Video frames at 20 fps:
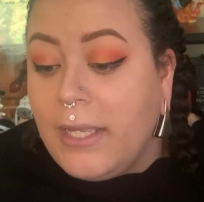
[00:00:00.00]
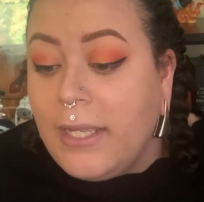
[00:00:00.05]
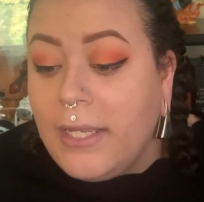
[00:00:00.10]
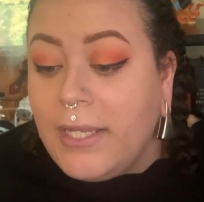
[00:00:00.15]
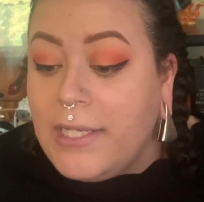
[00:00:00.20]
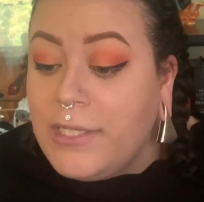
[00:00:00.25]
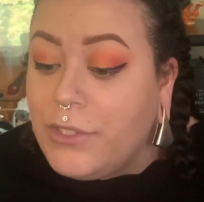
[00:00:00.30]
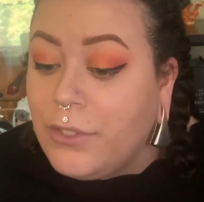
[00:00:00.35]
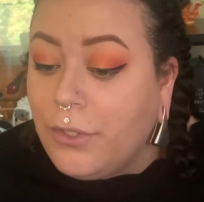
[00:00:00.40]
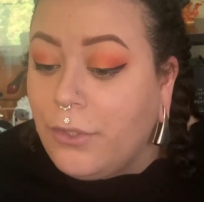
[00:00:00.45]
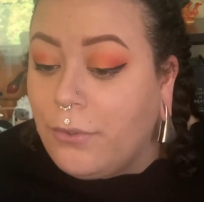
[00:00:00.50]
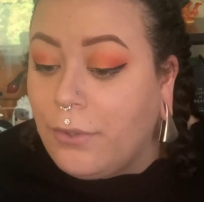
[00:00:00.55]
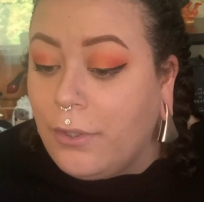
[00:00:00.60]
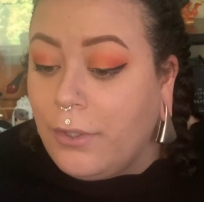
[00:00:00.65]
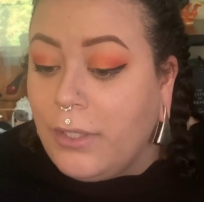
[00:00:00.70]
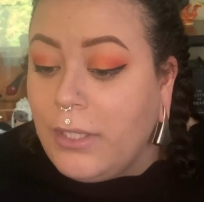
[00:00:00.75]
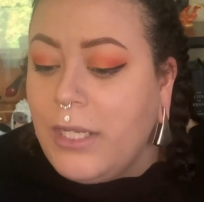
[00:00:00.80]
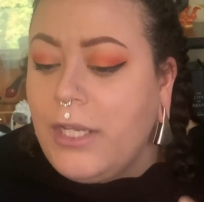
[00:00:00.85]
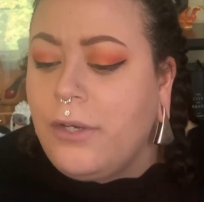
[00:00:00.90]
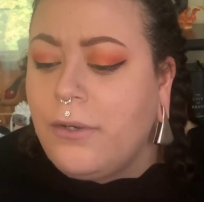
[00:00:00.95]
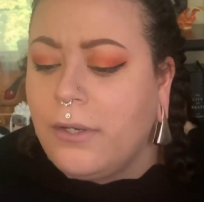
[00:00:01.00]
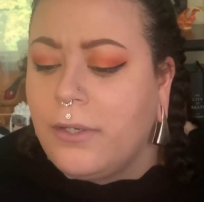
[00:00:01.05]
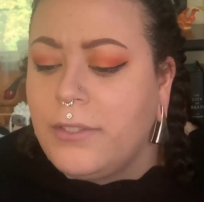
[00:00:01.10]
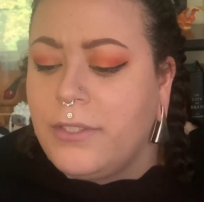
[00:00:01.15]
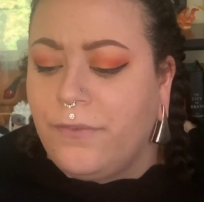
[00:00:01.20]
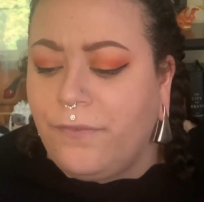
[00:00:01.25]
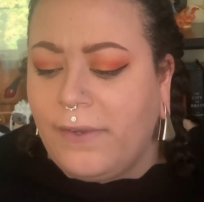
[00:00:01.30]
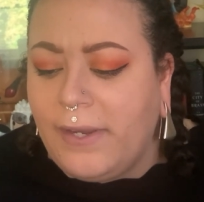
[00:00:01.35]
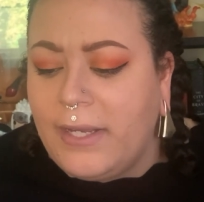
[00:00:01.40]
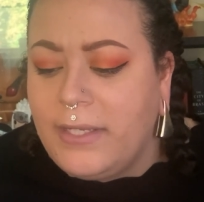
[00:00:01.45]
He's gr he
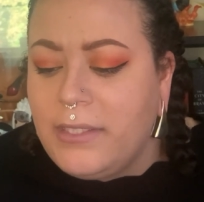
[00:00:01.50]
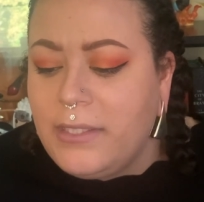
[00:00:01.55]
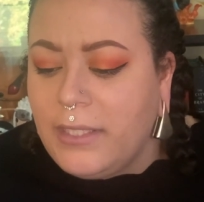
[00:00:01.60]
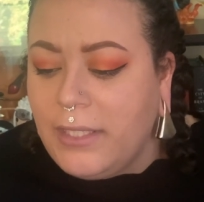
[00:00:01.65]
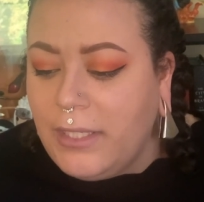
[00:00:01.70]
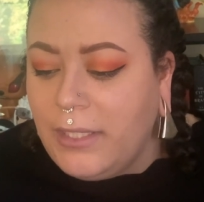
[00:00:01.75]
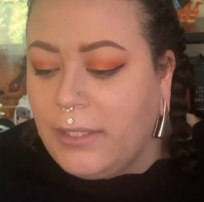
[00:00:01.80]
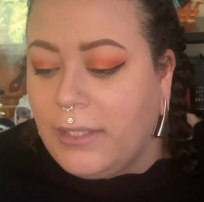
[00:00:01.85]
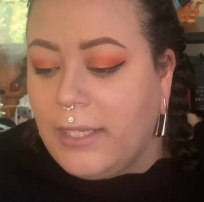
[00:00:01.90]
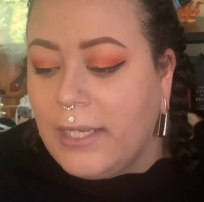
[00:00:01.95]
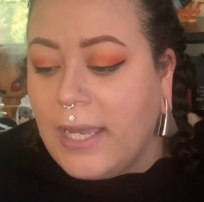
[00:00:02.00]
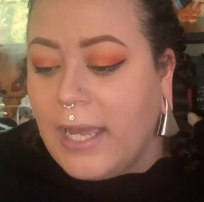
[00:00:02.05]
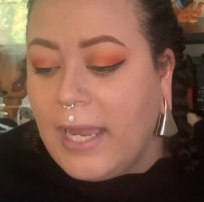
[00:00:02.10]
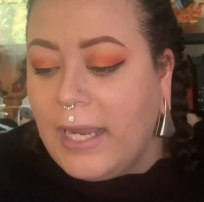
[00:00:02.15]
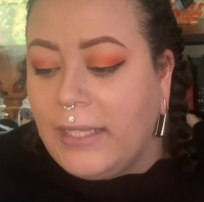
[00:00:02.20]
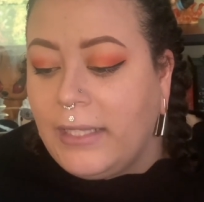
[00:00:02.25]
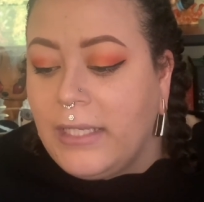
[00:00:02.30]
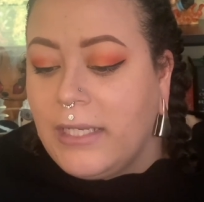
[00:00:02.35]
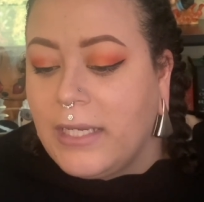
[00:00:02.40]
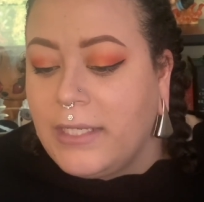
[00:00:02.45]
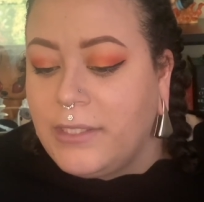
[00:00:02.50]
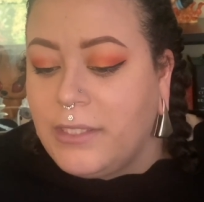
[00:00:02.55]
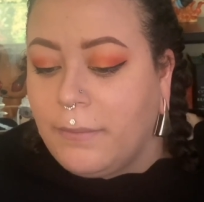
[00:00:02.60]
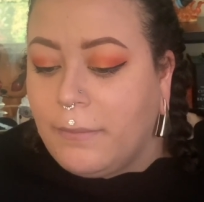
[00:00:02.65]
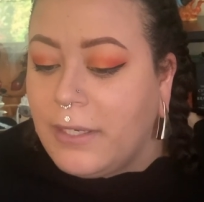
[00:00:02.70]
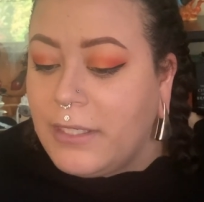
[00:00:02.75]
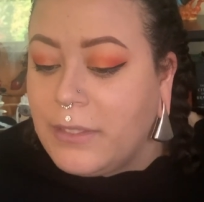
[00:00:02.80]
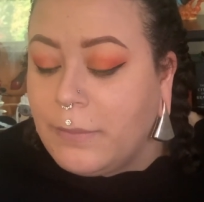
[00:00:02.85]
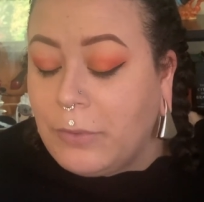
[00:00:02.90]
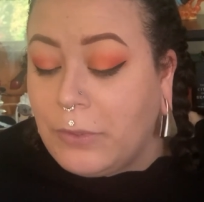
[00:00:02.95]
grows fast healing, highly
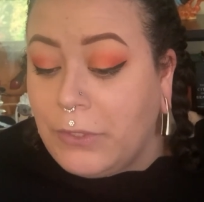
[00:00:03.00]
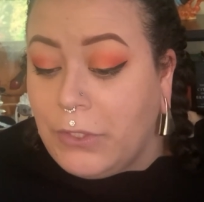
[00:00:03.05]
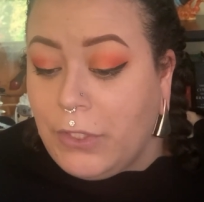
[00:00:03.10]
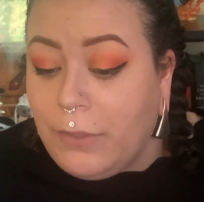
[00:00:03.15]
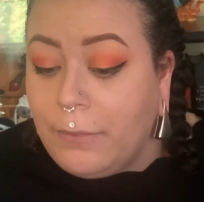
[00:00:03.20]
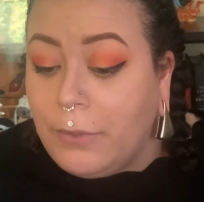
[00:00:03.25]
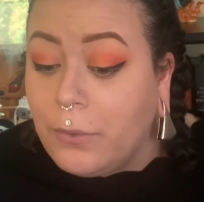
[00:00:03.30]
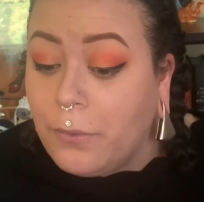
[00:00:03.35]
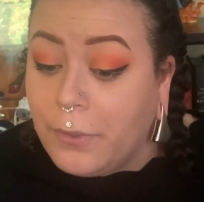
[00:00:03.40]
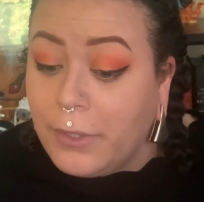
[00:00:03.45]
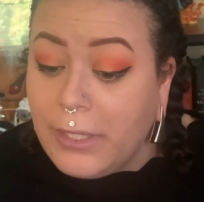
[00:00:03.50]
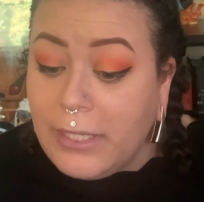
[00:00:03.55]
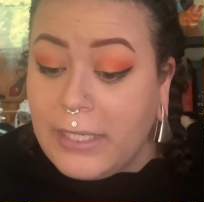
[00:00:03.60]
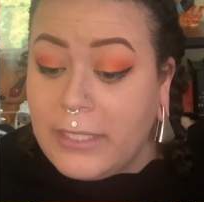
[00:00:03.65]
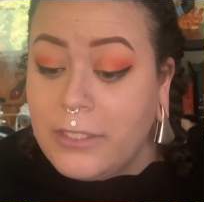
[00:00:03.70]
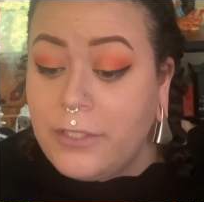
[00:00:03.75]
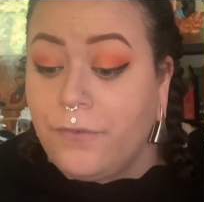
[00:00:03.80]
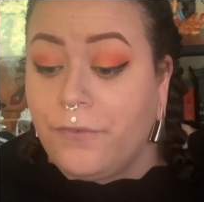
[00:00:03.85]
customizable human organs.